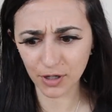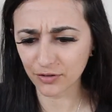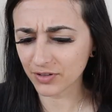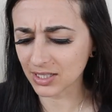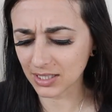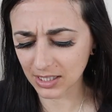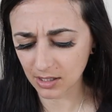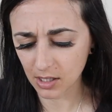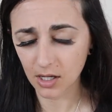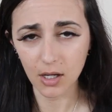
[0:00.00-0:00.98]

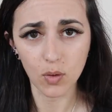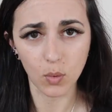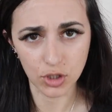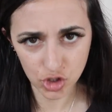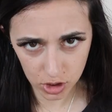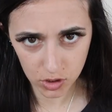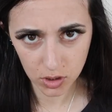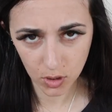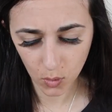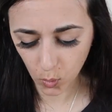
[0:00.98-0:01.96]
perfectly with
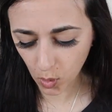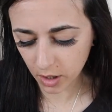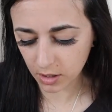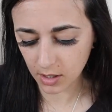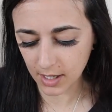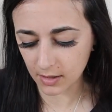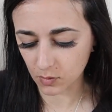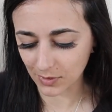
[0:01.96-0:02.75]
just water and